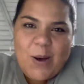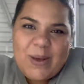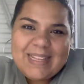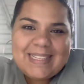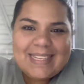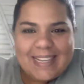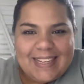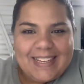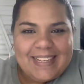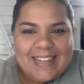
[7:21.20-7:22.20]
What's
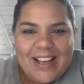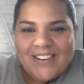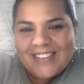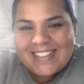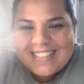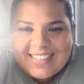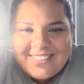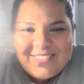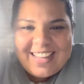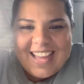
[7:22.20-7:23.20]
good? What's
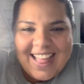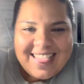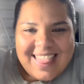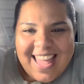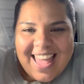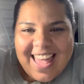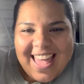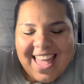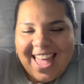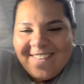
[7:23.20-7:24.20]
good, mi
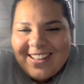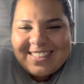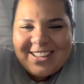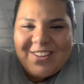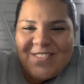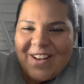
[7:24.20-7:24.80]
gente? What's good, my